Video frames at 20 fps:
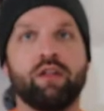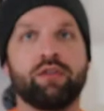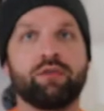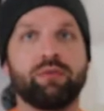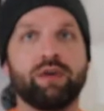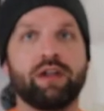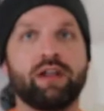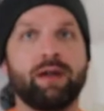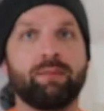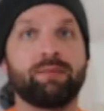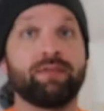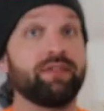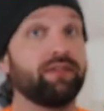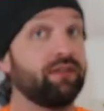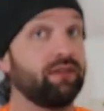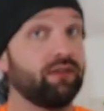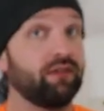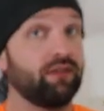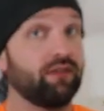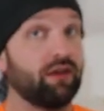3
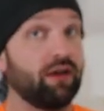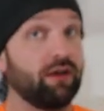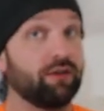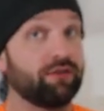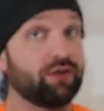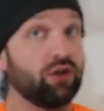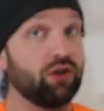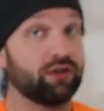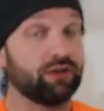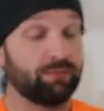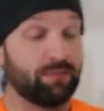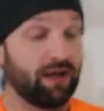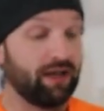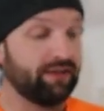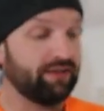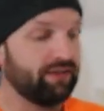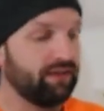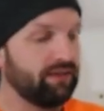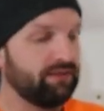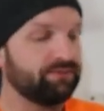cups of cooked
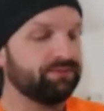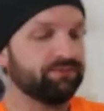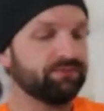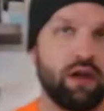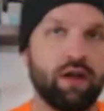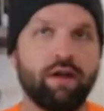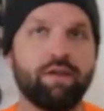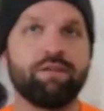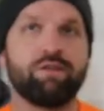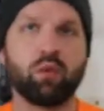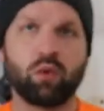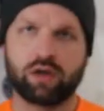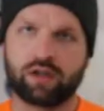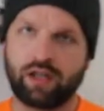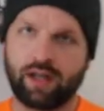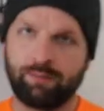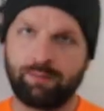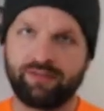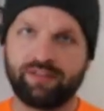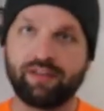pasta, 4
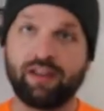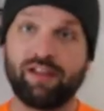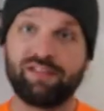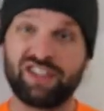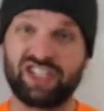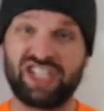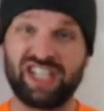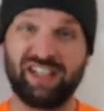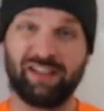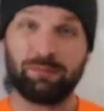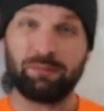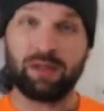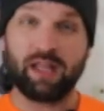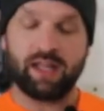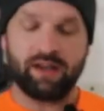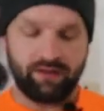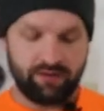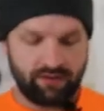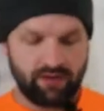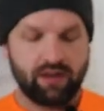cups of a cheese
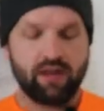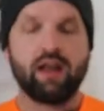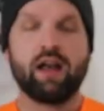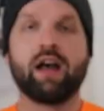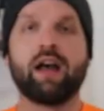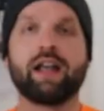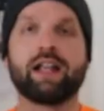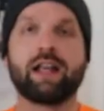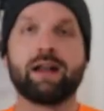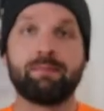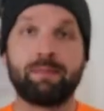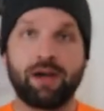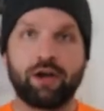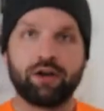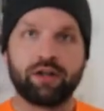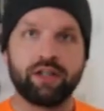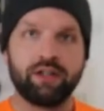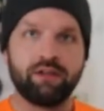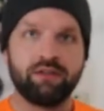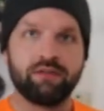blend. I got
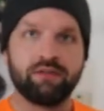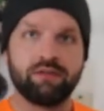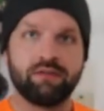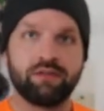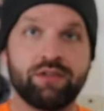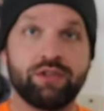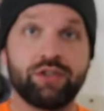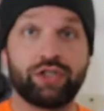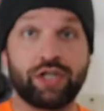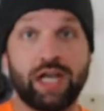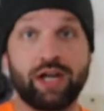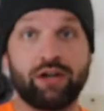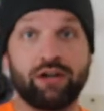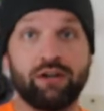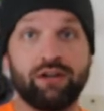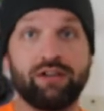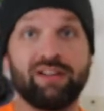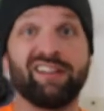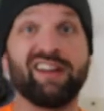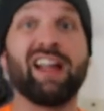American,
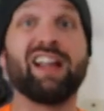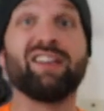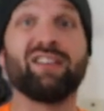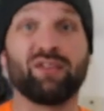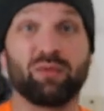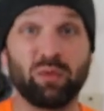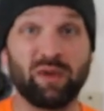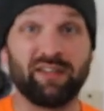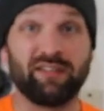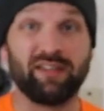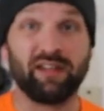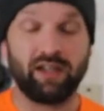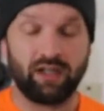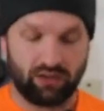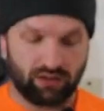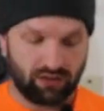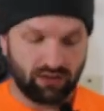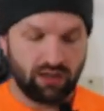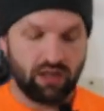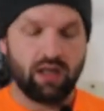cheddar, and Swiss in
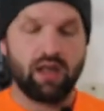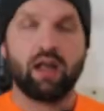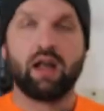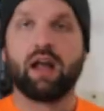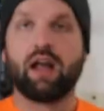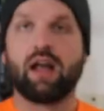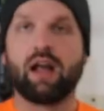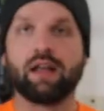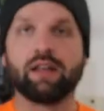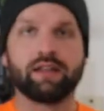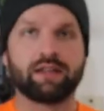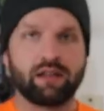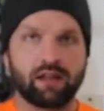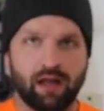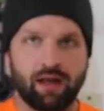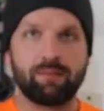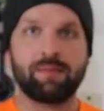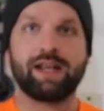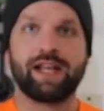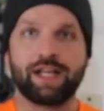here. I like a
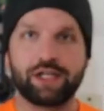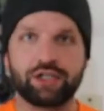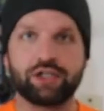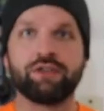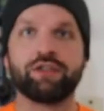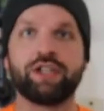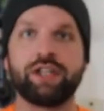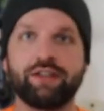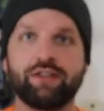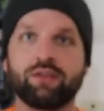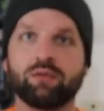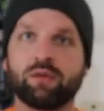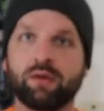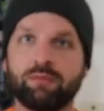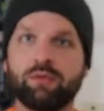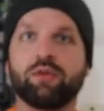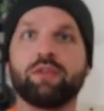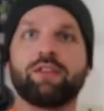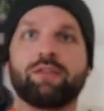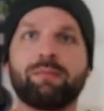combination of cheeses when
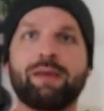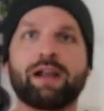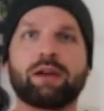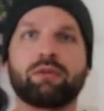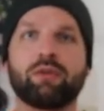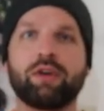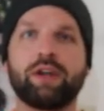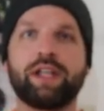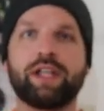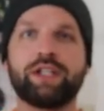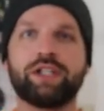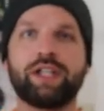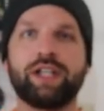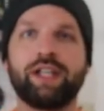I'm doing this macaroni and